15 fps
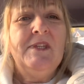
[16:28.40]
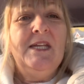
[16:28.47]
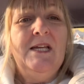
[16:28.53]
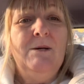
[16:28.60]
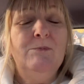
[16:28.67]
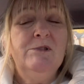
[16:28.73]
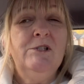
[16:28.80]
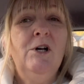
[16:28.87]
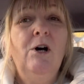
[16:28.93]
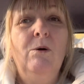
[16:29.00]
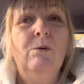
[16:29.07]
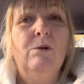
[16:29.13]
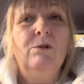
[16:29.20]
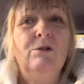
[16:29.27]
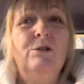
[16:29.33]
It was
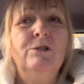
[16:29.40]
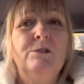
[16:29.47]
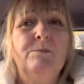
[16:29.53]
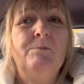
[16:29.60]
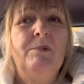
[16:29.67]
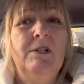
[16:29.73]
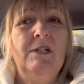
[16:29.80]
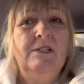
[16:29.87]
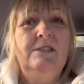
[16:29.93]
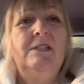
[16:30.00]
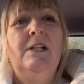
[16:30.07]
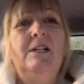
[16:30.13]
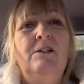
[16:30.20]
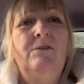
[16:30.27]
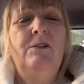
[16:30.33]
cold, but it's
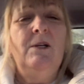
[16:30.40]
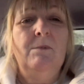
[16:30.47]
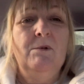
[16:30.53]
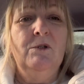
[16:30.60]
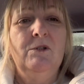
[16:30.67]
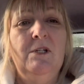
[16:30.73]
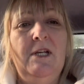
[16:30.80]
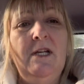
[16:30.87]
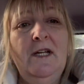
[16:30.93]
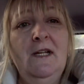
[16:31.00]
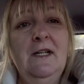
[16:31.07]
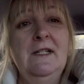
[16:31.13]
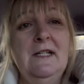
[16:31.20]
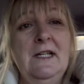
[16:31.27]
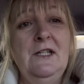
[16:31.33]
a lovely morning,
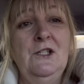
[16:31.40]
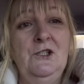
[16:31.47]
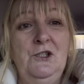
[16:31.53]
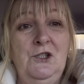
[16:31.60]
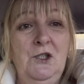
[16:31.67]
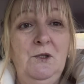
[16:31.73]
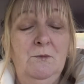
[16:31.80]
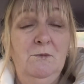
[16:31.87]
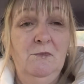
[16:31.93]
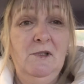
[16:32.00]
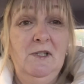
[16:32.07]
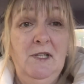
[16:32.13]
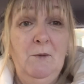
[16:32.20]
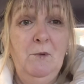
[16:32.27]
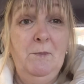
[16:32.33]
and I assumed
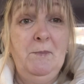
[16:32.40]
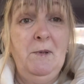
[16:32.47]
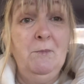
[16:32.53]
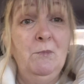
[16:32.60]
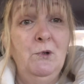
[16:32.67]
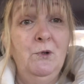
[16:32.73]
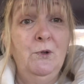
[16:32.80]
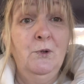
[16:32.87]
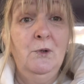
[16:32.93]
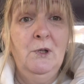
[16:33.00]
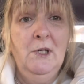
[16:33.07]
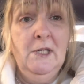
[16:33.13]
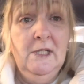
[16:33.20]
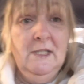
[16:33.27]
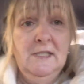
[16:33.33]
that there would be more
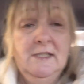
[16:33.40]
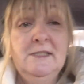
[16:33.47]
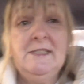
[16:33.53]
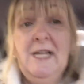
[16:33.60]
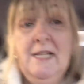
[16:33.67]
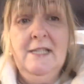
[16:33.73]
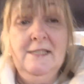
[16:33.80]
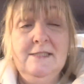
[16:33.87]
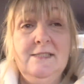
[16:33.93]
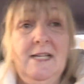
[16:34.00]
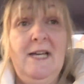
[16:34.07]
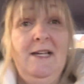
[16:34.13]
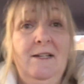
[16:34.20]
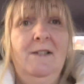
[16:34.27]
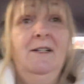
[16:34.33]
sellers
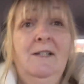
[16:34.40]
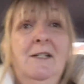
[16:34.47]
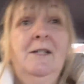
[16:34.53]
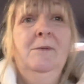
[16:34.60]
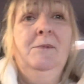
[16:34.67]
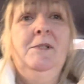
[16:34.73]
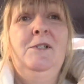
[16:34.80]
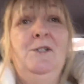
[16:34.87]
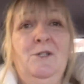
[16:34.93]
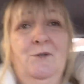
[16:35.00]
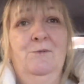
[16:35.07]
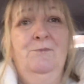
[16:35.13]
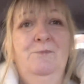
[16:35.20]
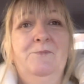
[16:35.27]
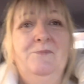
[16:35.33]
there. But no,
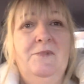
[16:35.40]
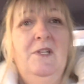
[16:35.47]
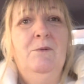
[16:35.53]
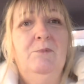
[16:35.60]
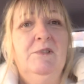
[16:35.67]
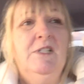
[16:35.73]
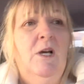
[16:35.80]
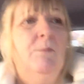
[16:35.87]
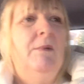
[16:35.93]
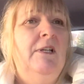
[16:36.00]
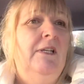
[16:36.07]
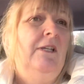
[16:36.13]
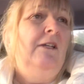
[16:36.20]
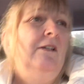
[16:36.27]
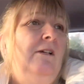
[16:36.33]
there was how
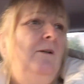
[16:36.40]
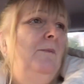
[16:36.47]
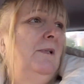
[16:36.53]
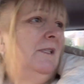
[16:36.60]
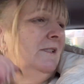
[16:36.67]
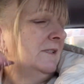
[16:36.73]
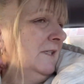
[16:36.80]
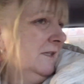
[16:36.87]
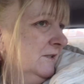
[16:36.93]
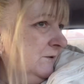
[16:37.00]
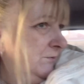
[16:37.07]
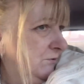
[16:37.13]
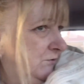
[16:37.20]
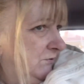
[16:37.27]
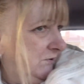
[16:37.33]
many? How many sellers
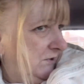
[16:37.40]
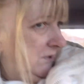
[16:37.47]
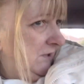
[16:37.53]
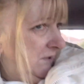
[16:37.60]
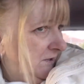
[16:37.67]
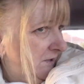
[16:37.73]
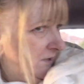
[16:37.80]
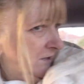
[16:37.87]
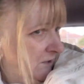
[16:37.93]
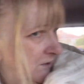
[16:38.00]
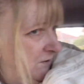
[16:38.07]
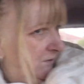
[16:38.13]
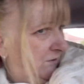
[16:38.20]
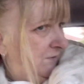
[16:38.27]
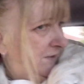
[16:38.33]
would you say?
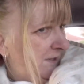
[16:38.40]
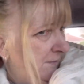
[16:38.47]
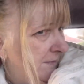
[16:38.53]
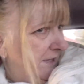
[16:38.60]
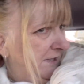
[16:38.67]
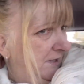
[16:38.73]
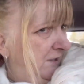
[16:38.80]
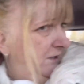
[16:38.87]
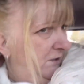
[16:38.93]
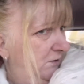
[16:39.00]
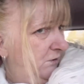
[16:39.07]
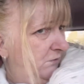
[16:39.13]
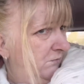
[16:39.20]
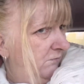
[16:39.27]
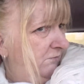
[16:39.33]
Hmm. Not that many,
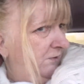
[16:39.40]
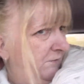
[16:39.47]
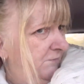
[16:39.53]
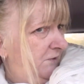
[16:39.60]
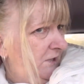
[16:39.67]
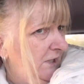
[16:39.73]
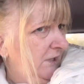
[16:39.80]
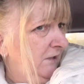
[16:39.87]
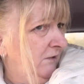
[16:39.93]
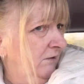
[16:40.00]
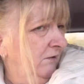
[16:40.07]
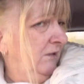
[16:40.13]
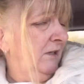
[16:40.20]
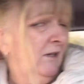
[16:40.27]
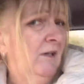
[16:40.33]
15,
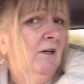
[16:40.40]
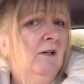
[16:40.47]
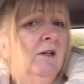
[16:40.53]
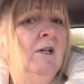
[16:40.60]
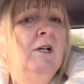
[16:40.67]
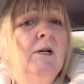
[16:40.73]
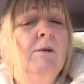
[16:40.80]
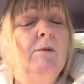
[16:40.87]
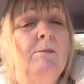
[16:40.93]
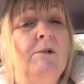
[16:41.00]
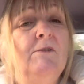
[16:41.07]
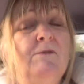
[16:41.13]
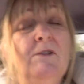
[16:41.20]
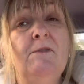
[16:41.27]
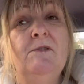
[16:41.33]
yeah, about
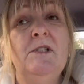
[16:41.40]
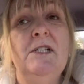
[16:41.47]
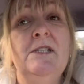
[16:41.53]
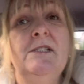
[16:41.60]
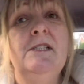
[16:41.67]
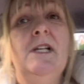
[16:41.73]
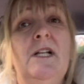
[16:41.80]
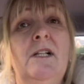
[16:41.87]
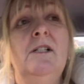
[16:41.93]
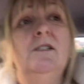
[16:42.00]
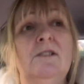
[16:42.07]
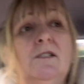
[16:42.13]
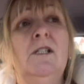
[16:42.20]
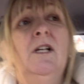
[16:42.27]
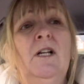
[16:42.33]
15
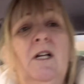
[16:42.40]
sellers.